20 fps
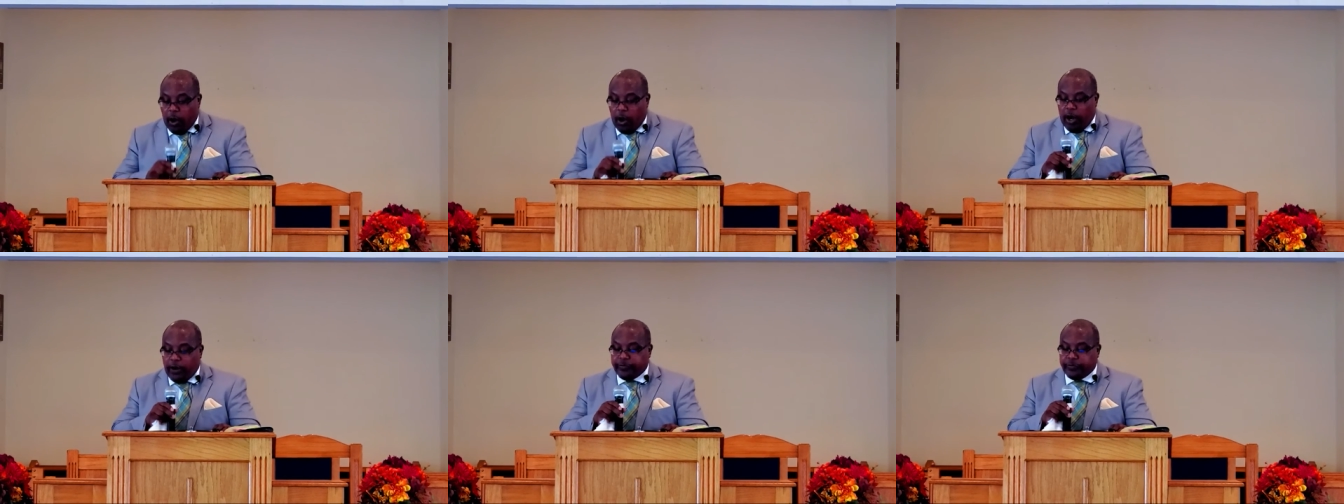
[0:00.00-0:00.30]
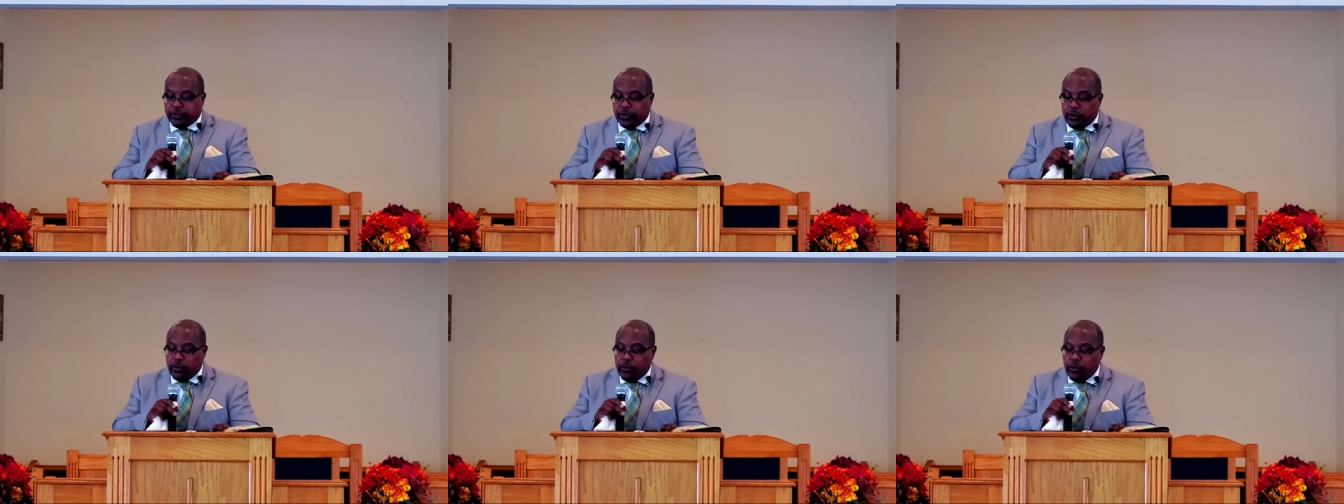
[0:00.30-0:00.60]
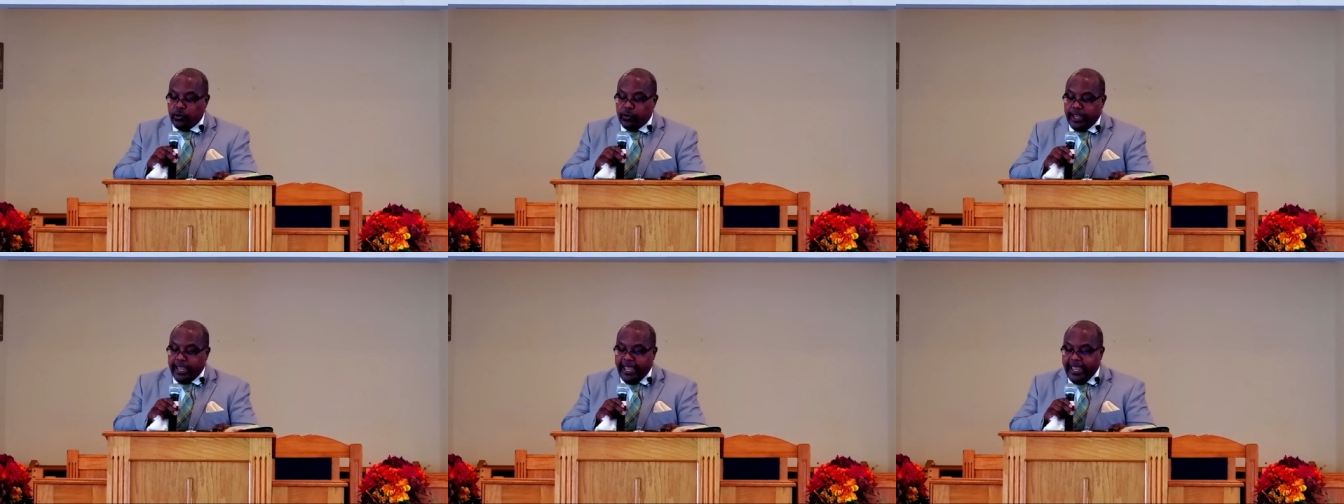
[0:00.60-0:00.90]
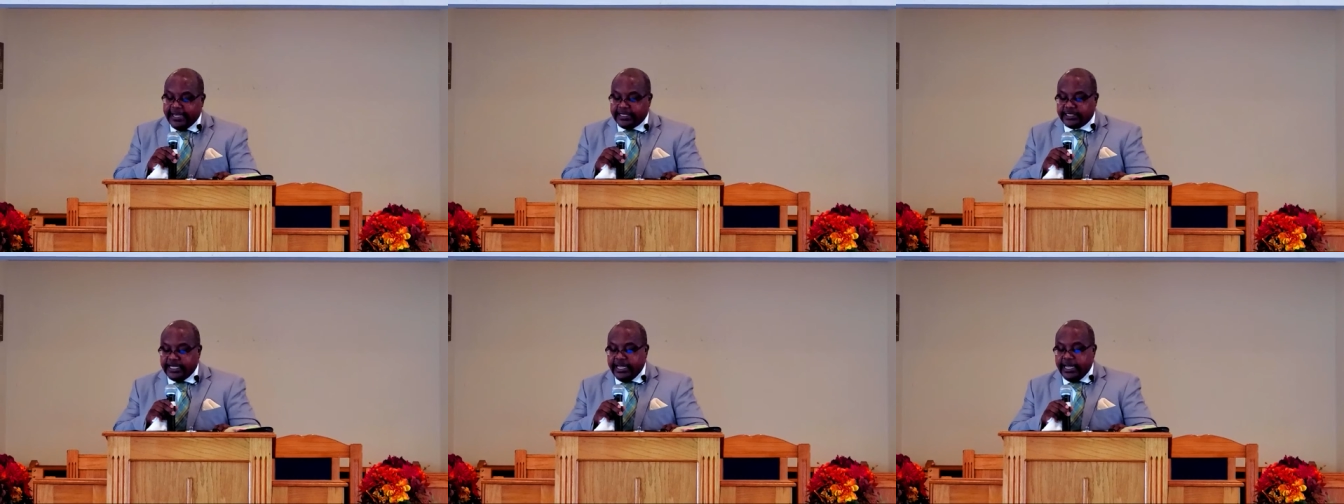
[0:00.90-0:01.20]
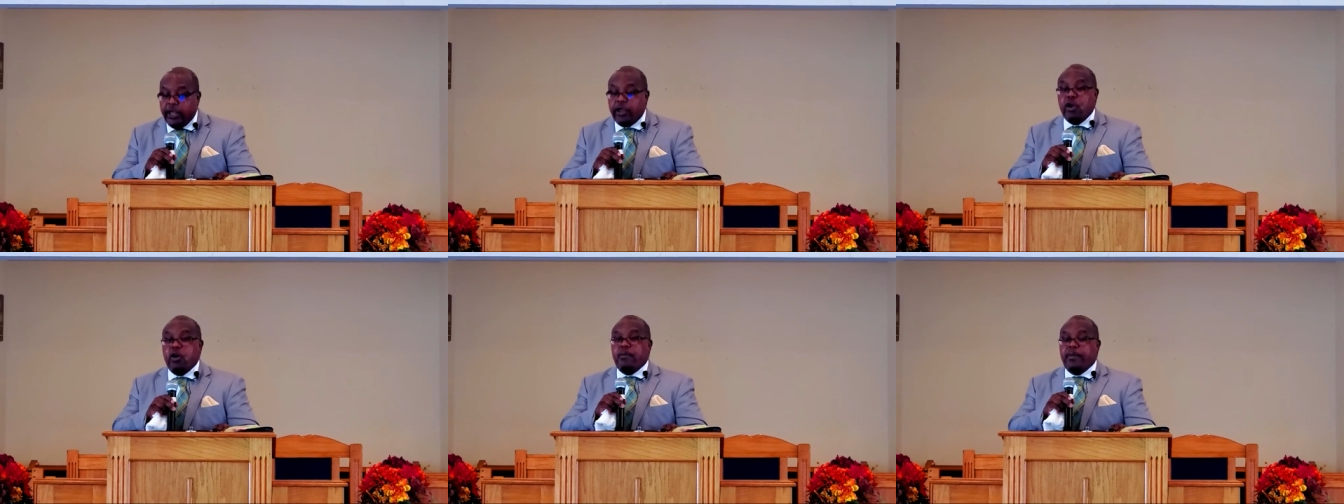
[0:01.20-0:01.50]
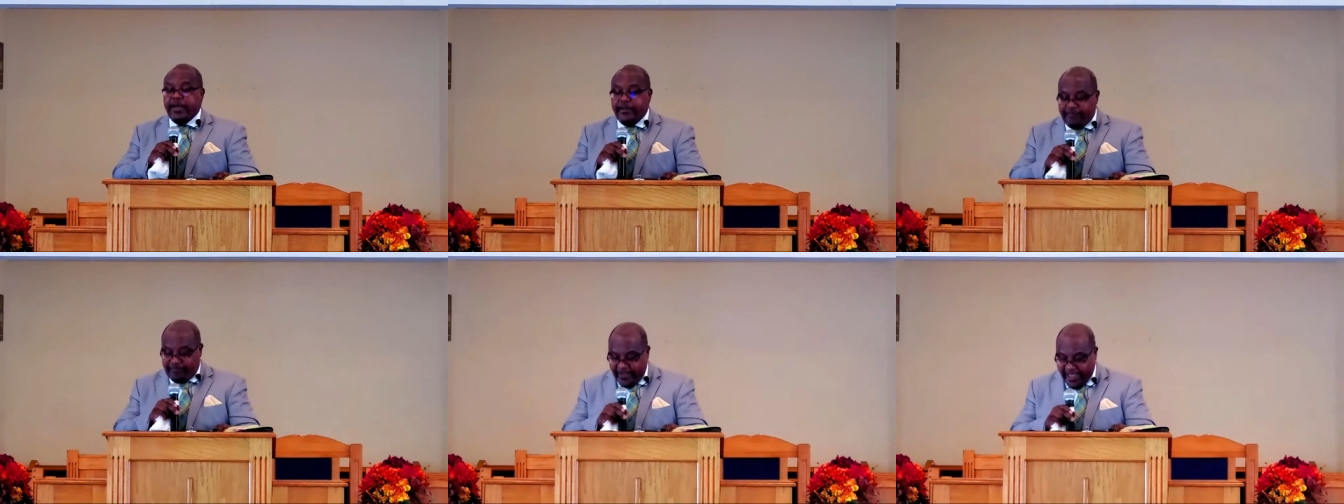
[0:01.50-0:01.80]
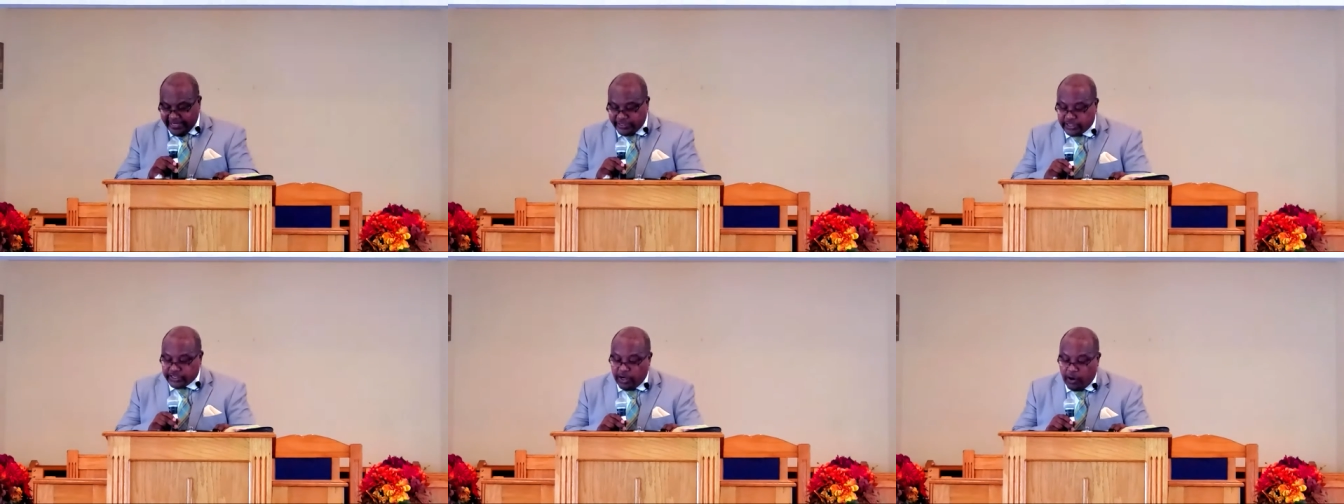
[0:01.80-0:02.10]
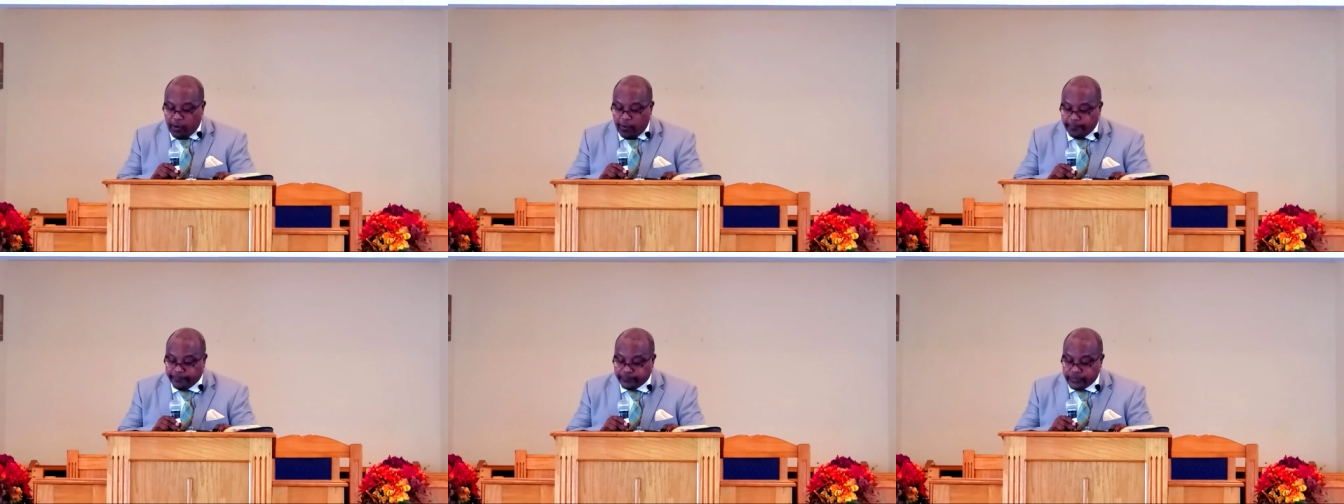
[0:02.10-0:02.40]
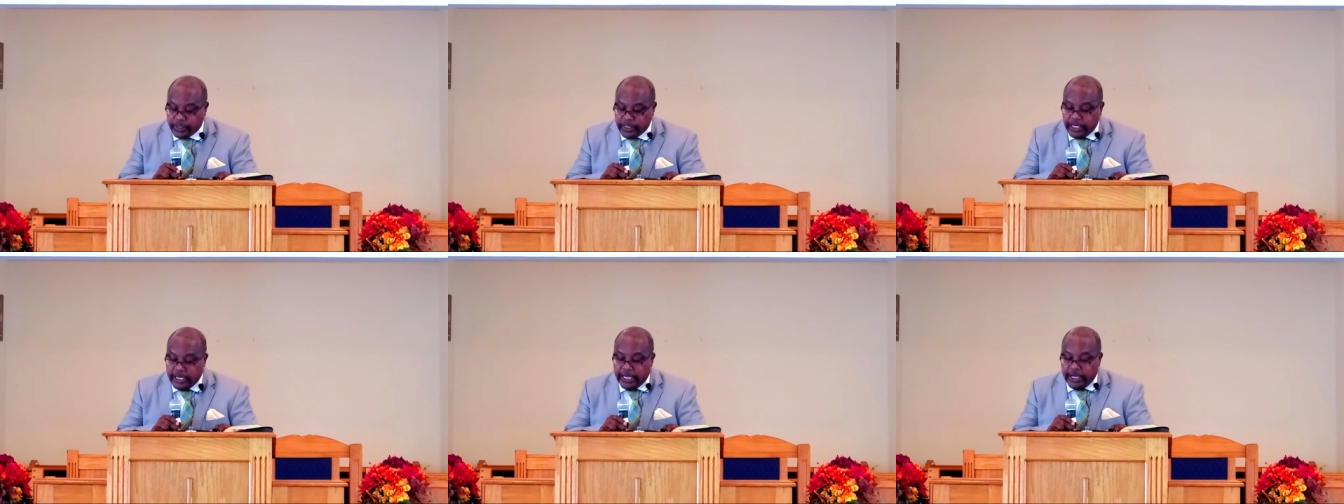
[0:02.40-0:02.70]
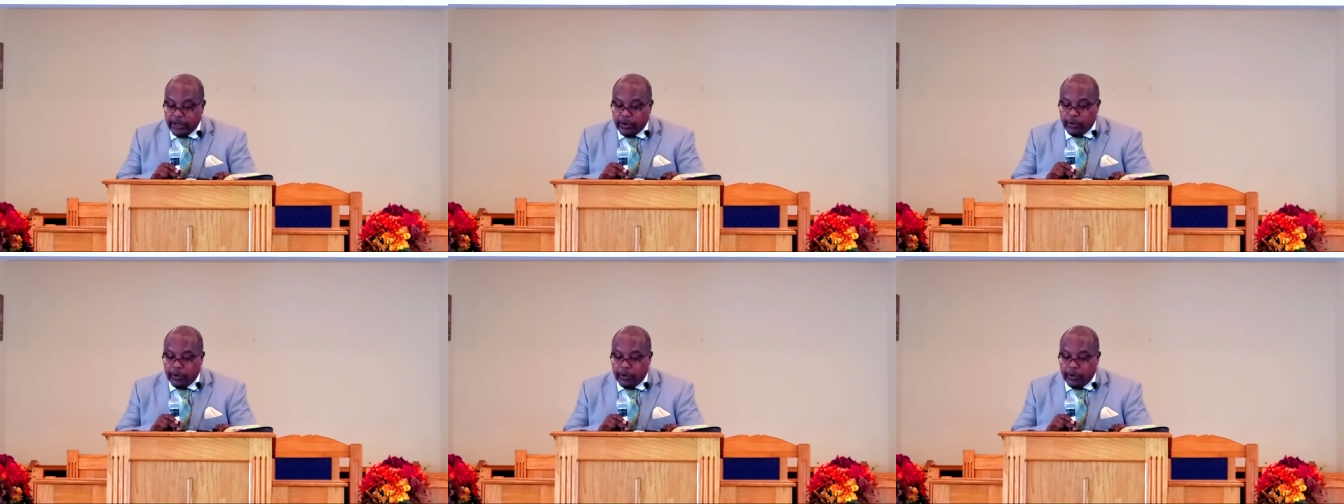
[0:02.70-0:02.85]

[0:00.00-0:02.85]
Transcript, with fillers: or through his human vessel,